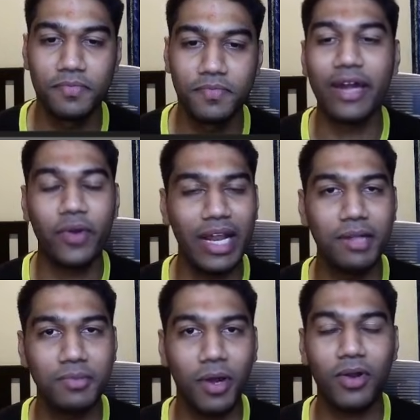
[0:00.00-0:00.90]
It really
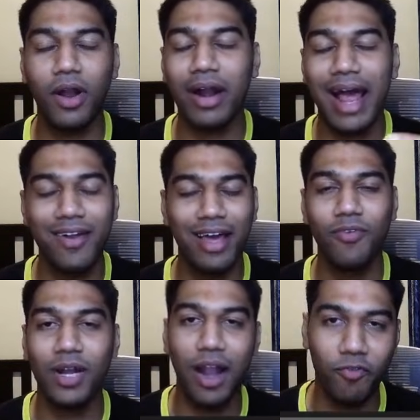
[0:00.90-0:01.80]
helps me out a lot and I
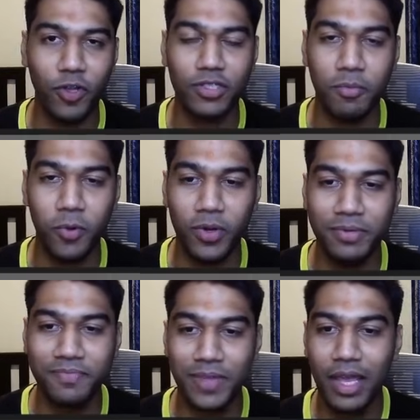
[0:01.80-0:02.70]
would love your support.
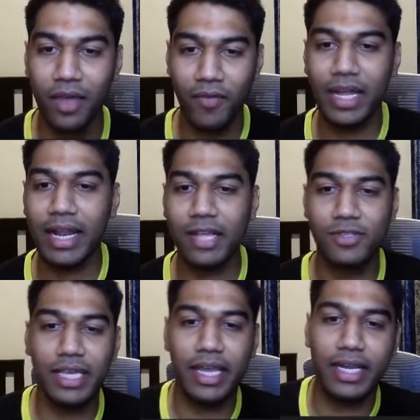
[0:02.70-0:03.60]
With that, as you
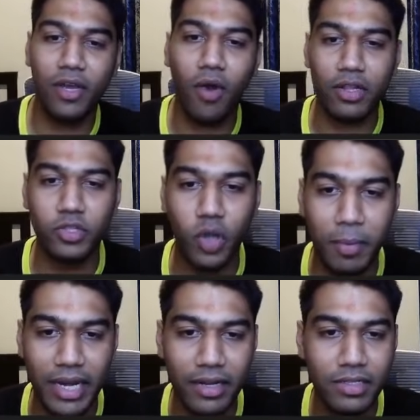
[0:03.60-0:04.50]
see, it got the job
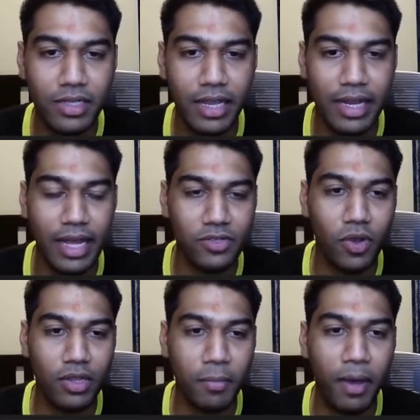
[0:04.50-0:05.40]
details, it has
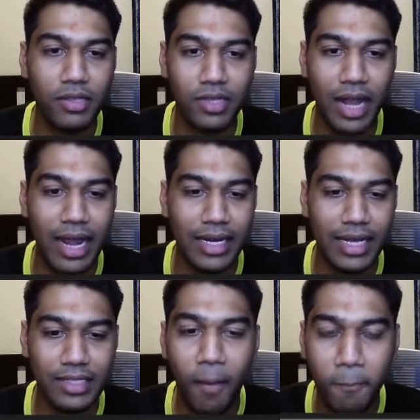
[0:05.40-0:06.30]
got the password, and it
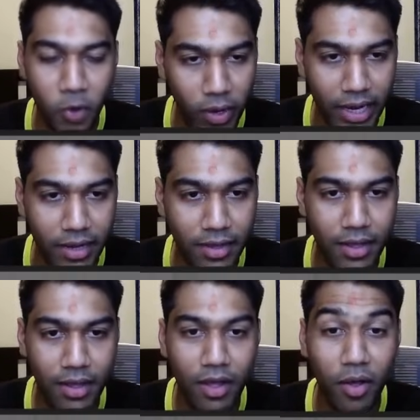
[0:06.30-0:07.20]
has uploaded
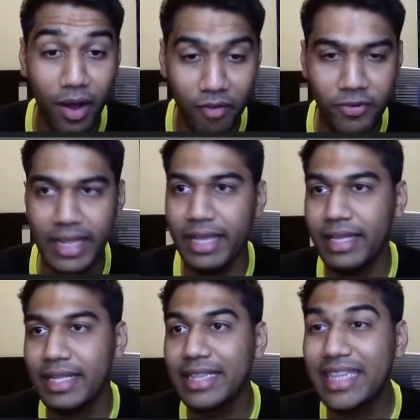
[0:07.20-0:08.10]
roughly
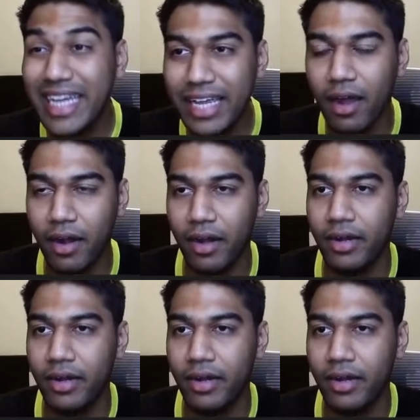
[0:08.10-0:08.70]
300